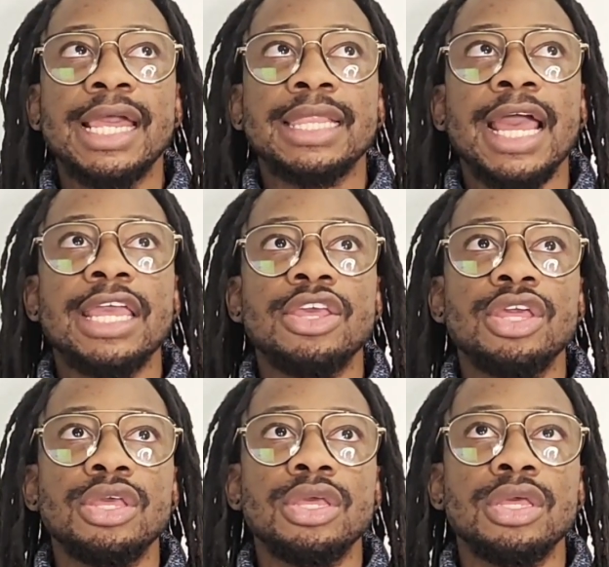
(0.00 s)
that
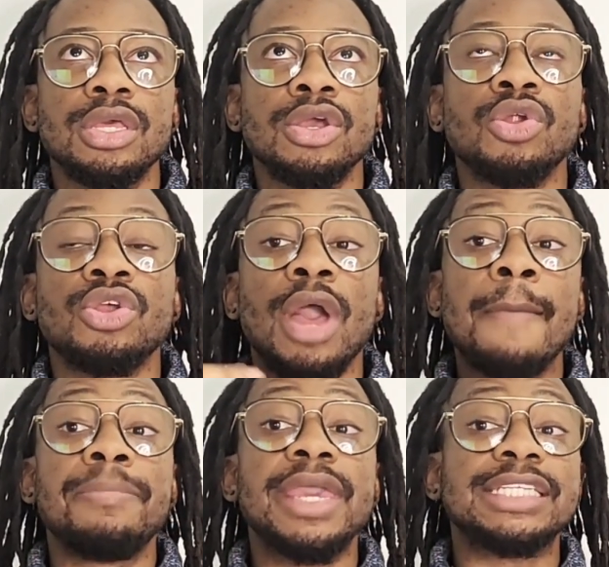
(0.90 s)
you're the
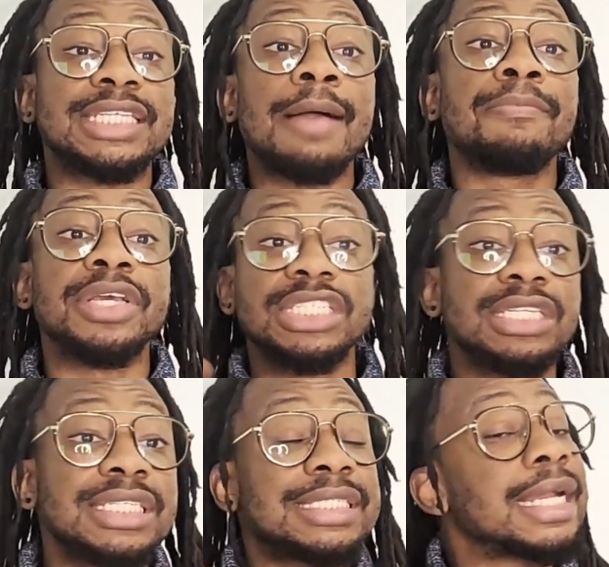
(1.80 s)
NBA champions.
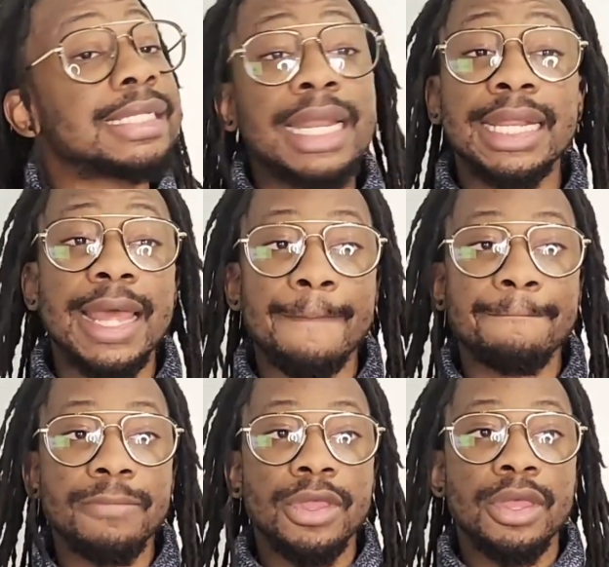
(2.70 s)
Don't say none of that.
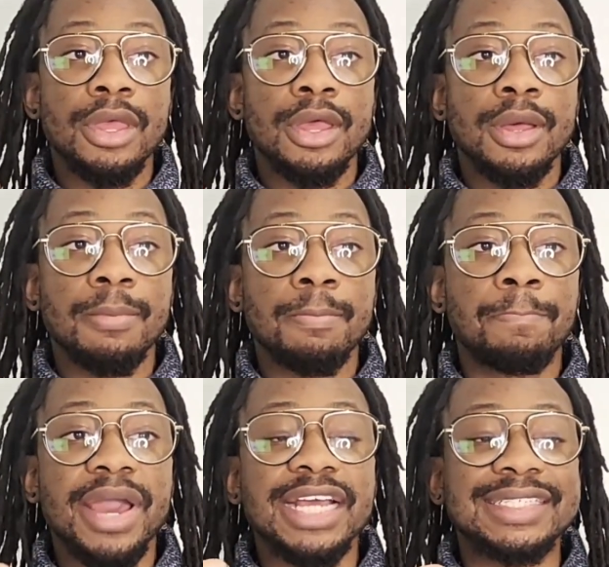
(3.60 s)

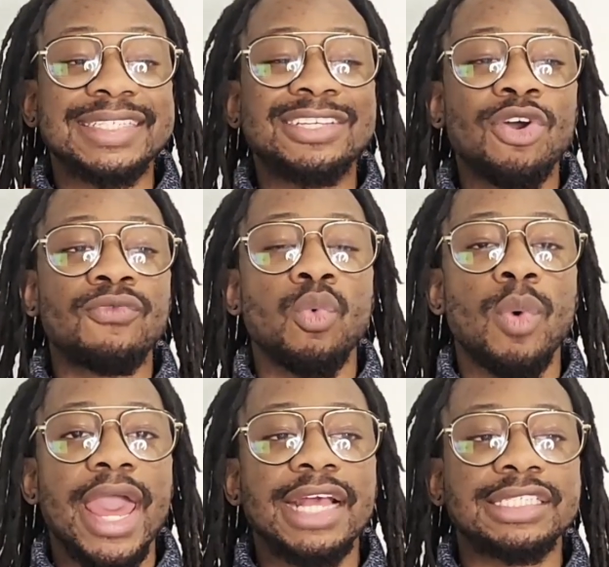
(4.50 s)
But it's
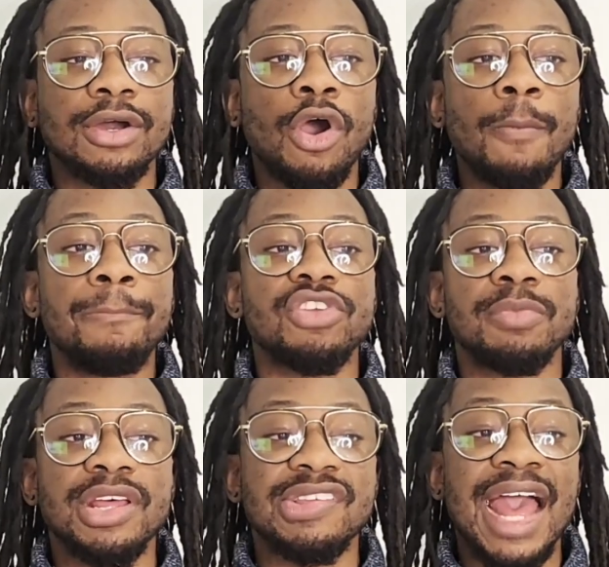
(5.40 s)
silverware. It's an
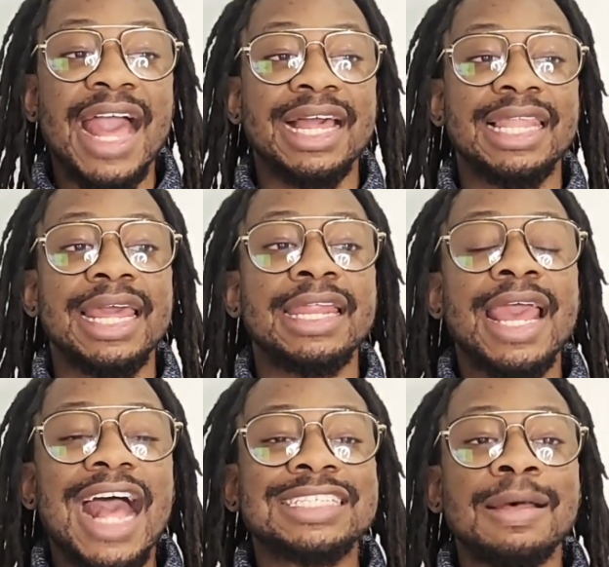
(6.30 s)
accomplishment. It's an accolade.
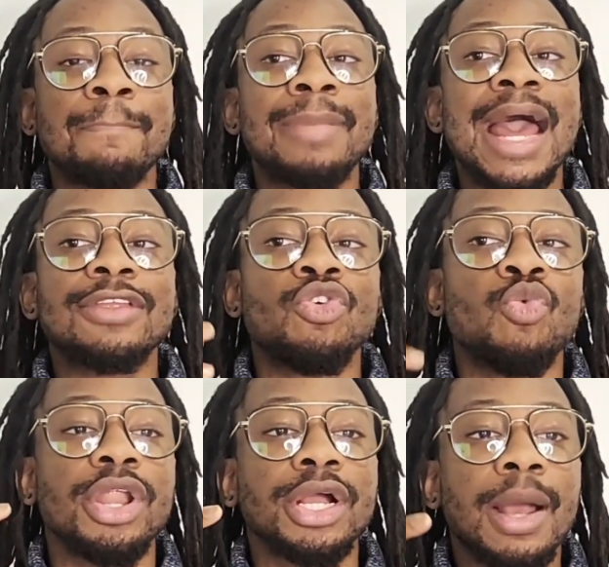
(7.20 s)
As a man, you
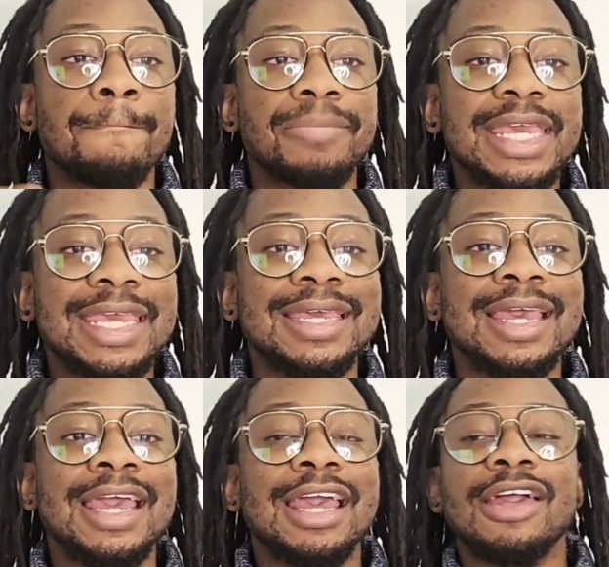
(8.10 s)
want to compete.
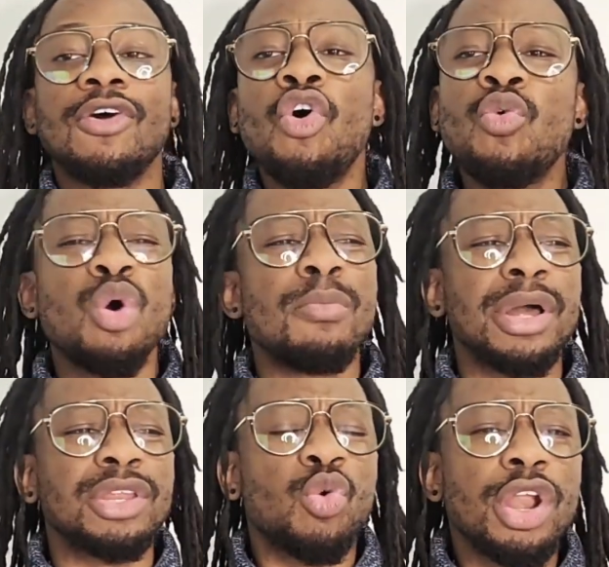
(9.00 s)
Or
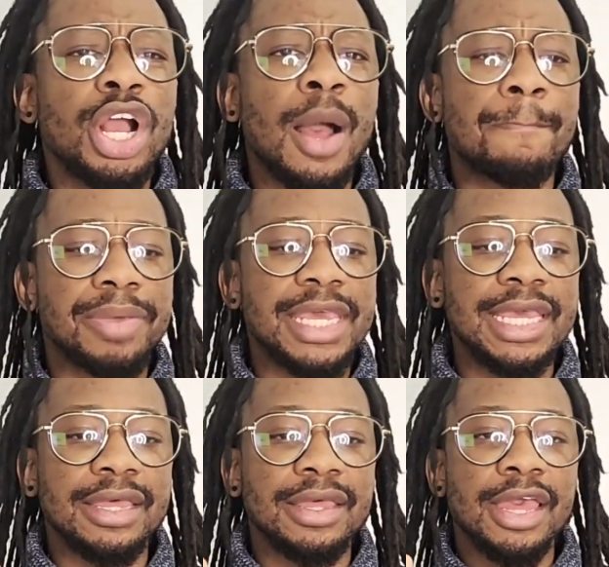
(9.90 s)
woman, you want to compete.
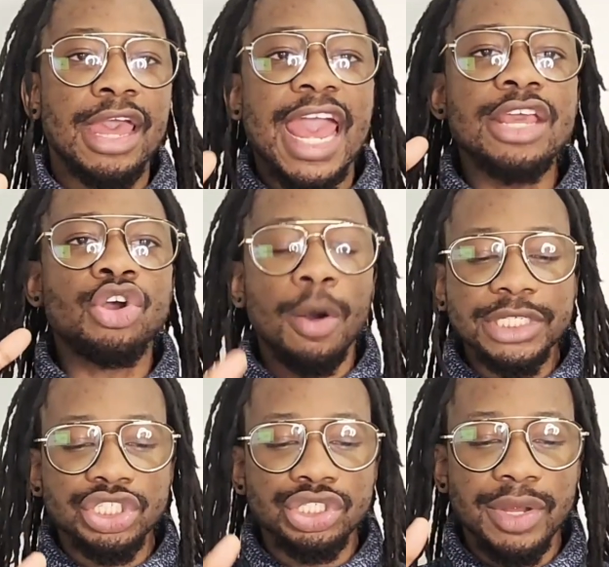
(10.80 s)
Any
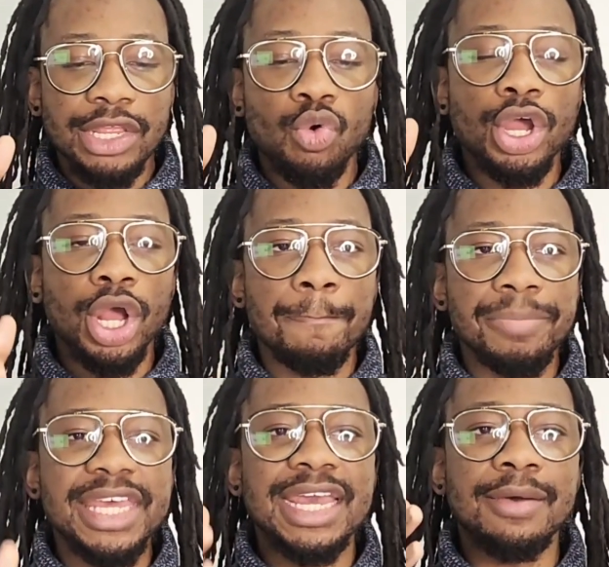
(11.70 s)
competition you're in, you want to
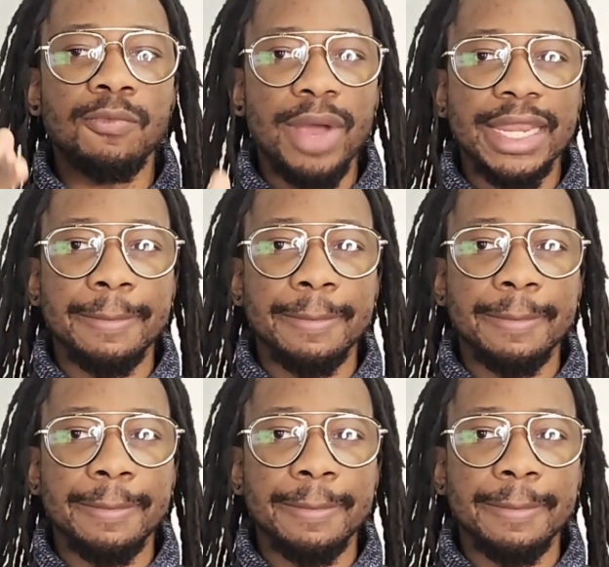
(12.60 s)
compete and win.